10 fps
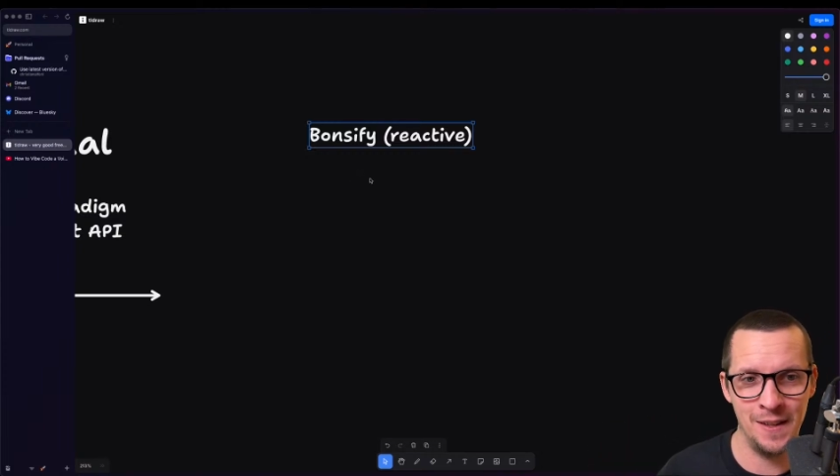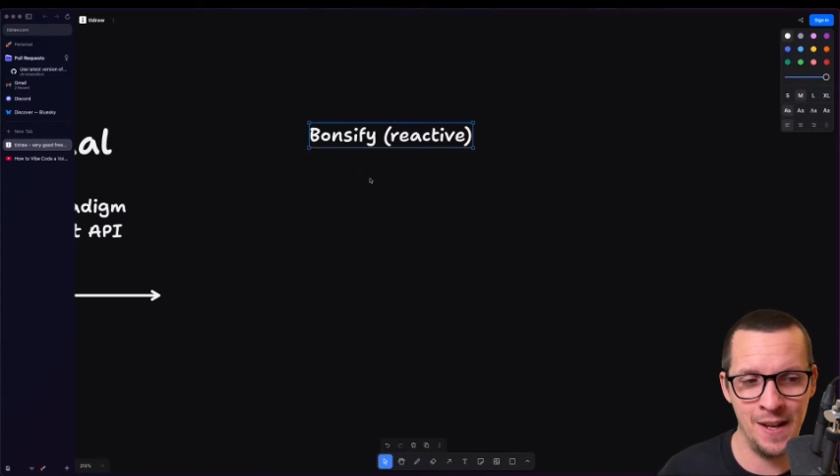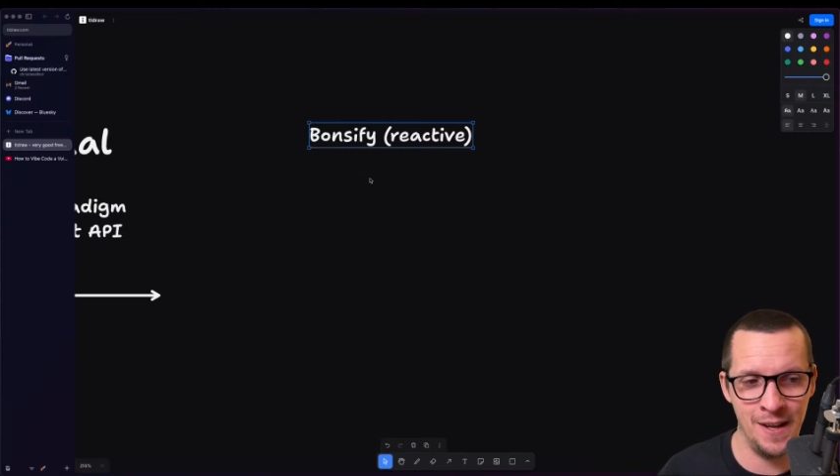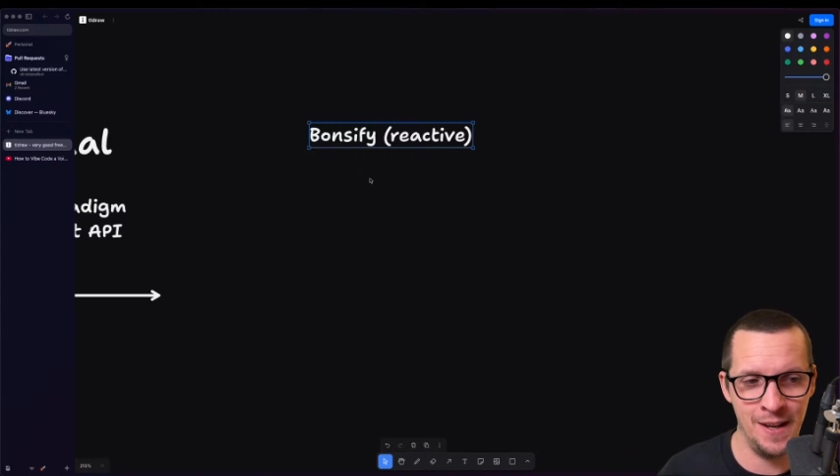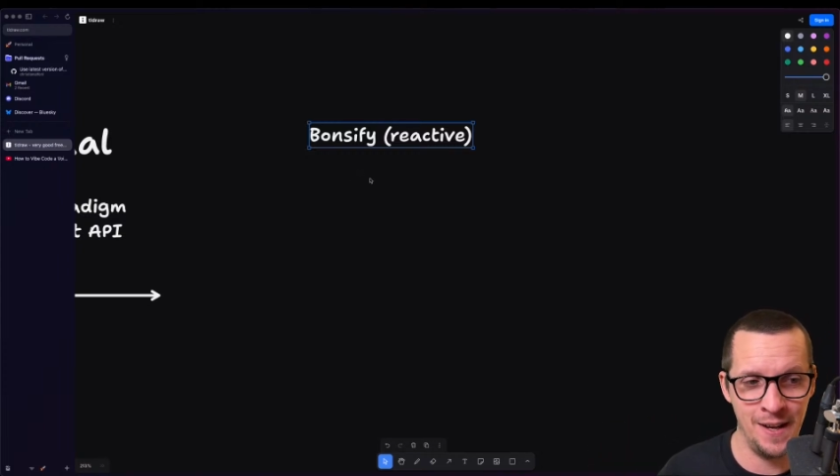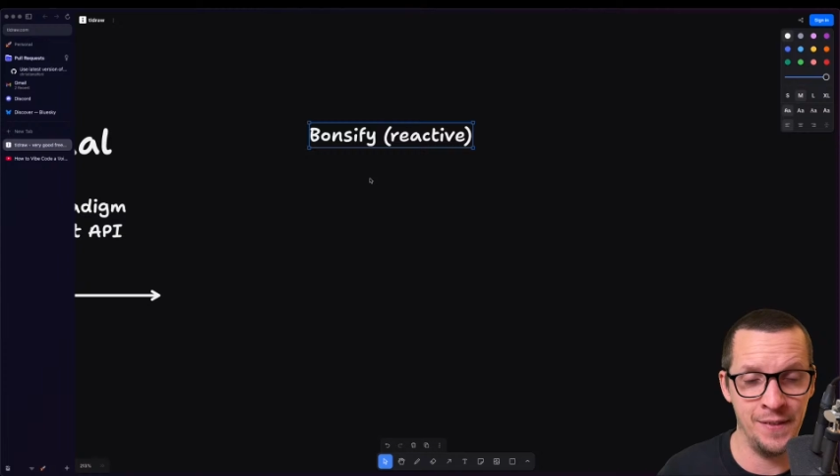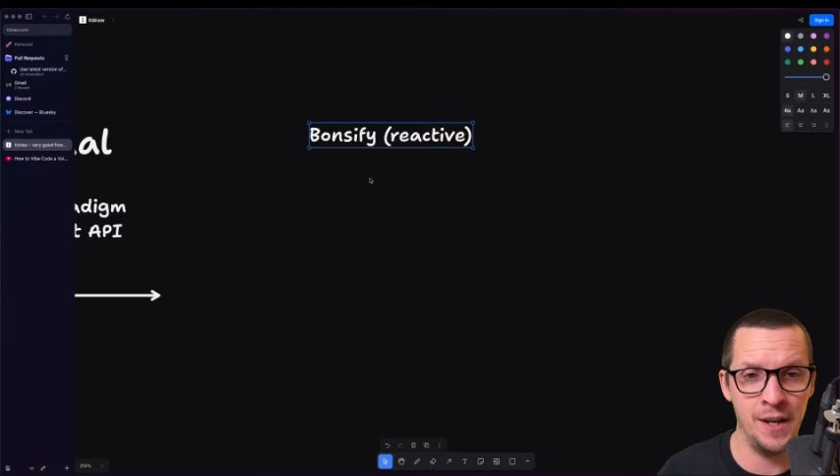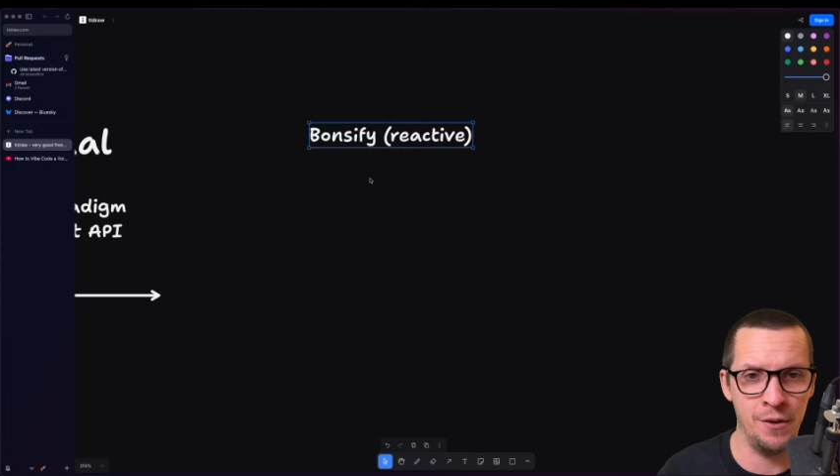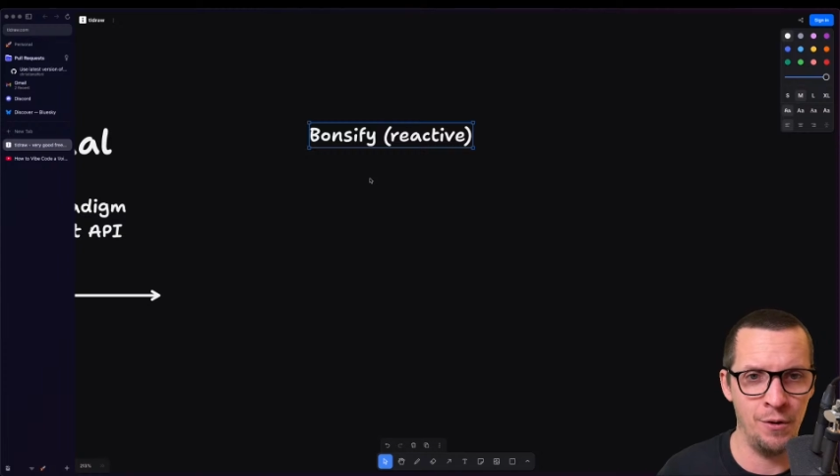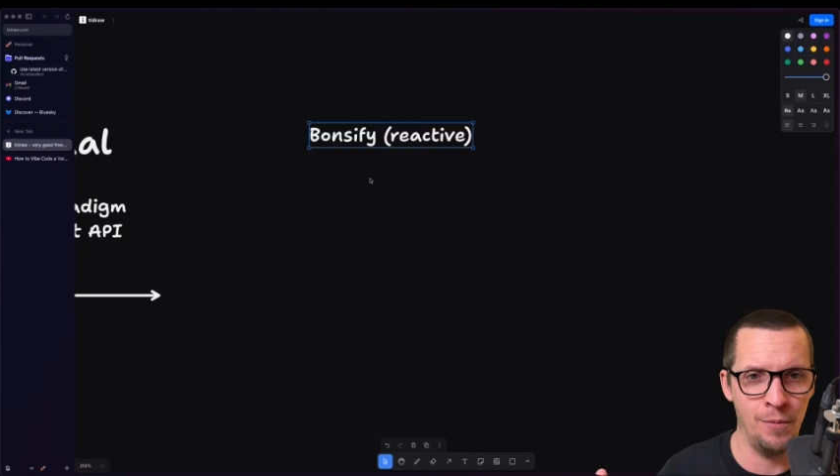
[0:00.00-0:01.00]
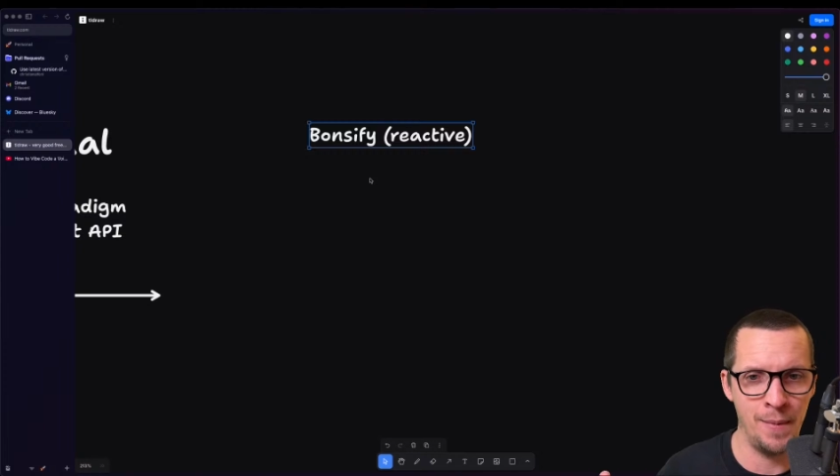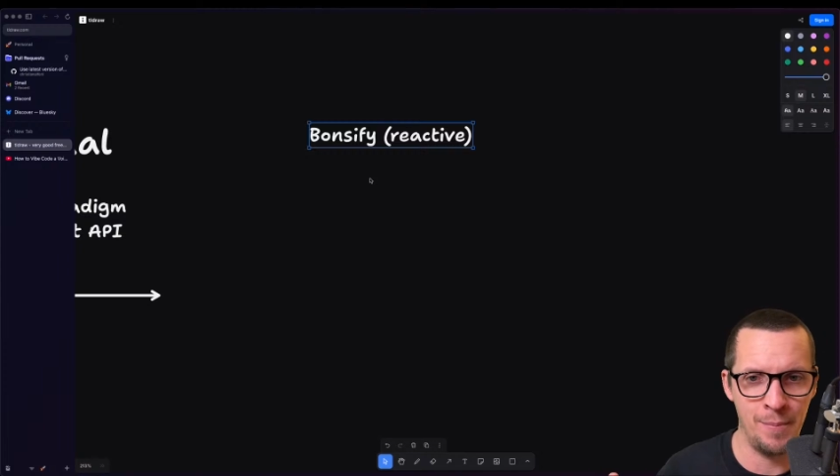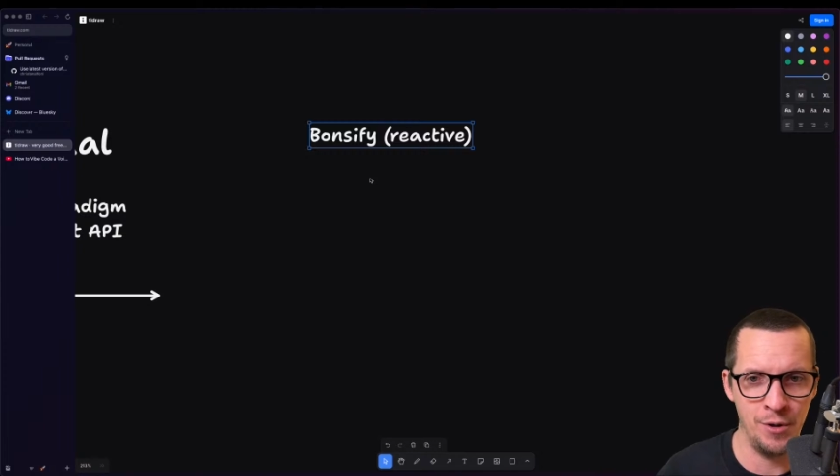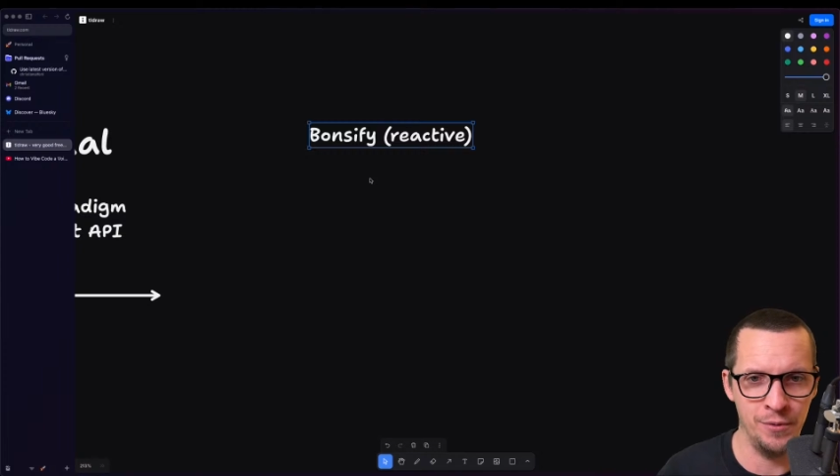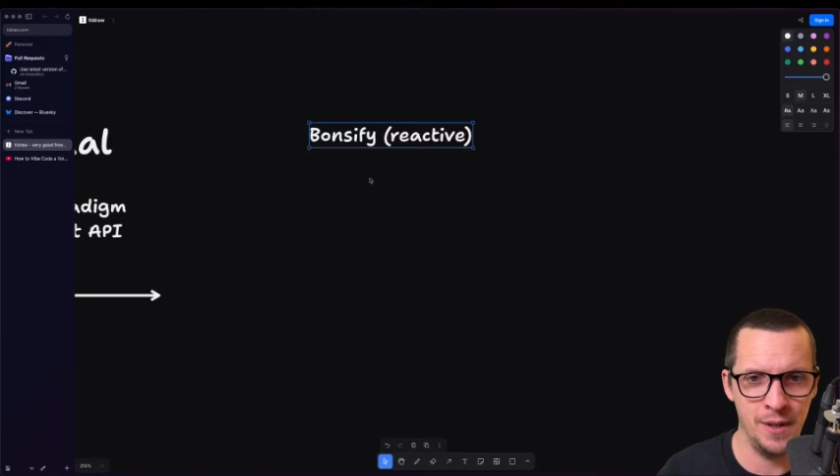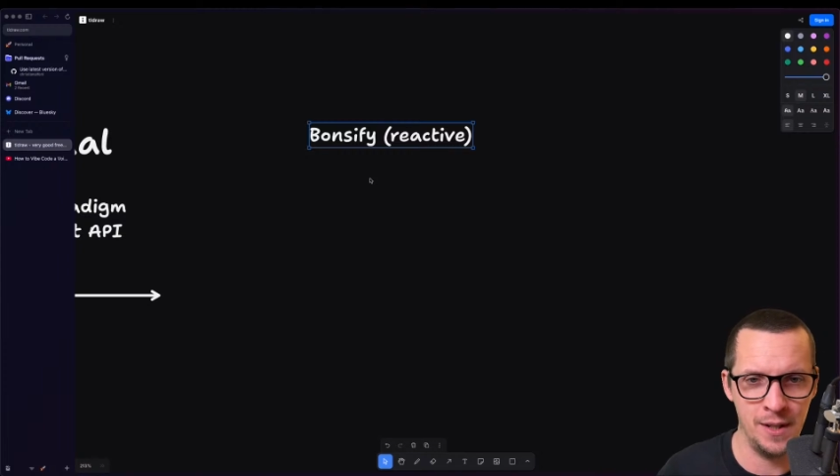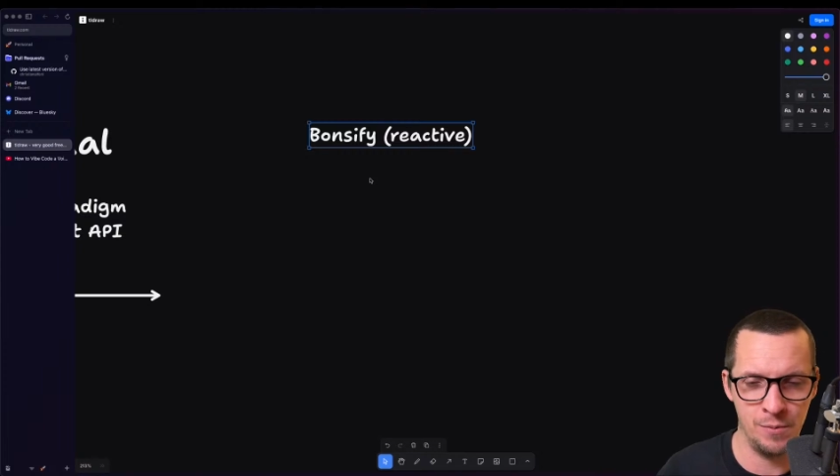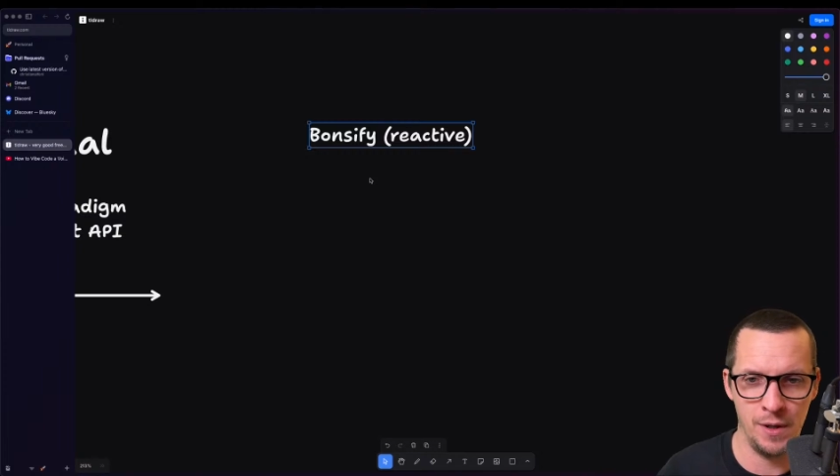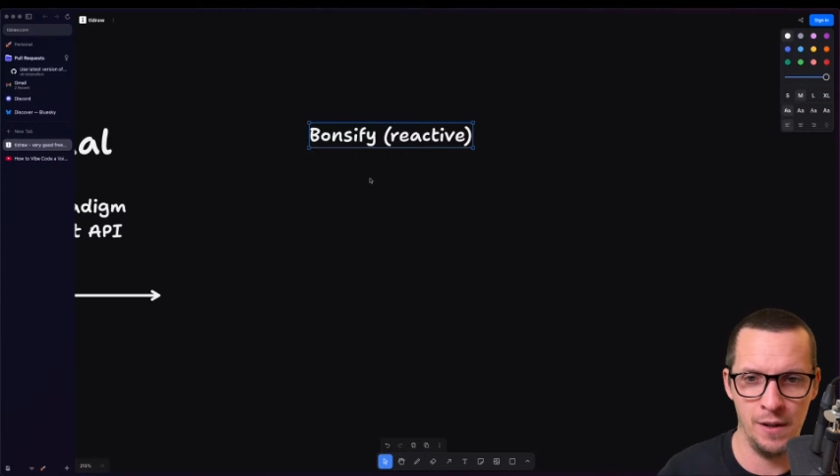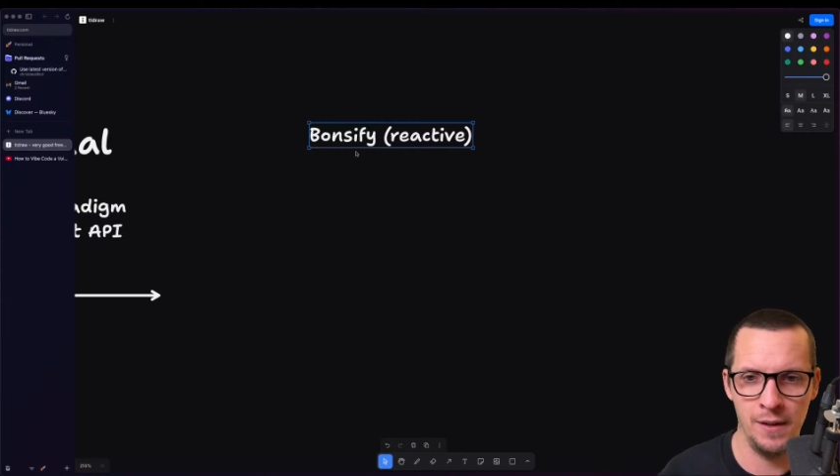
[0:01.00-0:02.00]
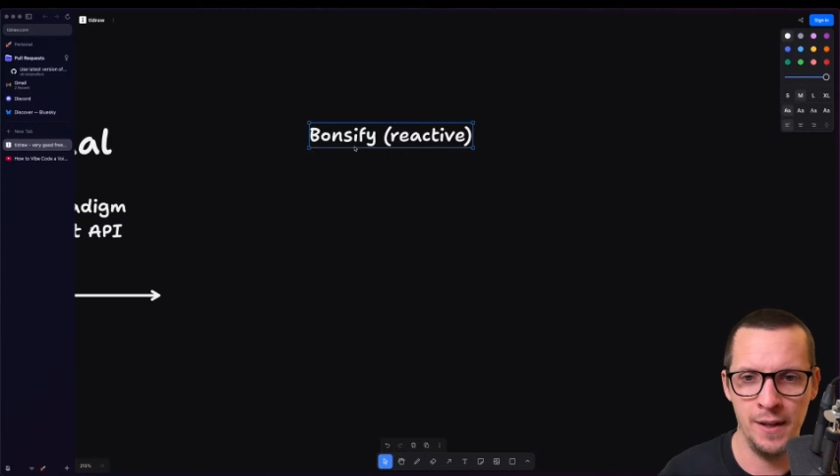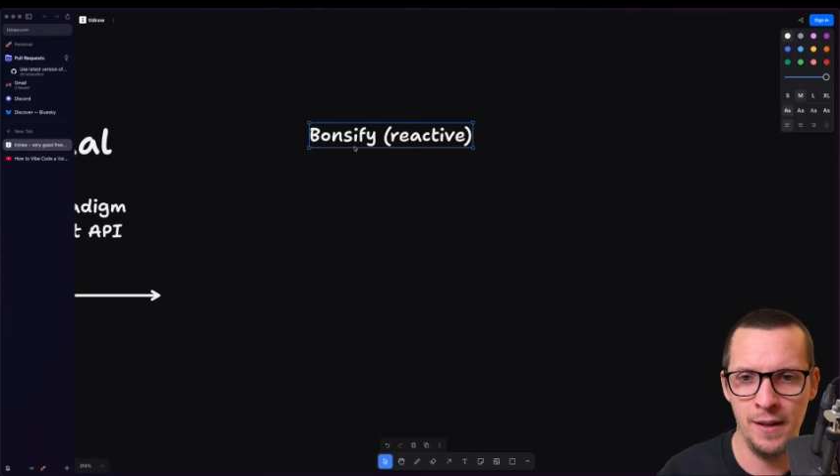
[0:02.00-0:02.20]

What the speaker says: and they're all memoed as well.